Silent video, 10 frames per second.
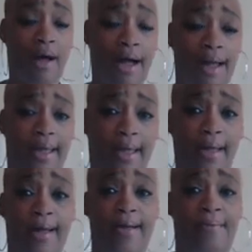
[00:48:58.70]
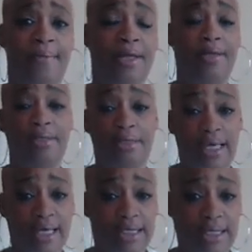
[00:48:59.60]
I am the
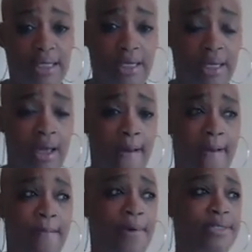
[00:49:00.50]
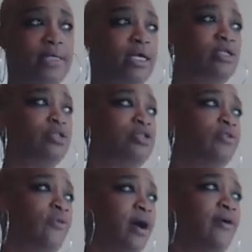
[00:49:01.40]
sassy breast cancer
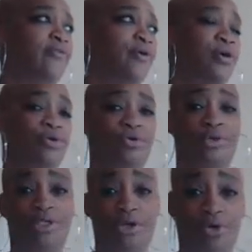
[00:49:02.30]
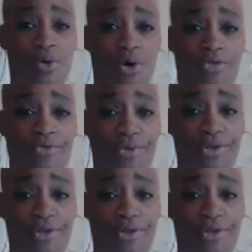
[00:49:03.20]
survivor who will tell you all the real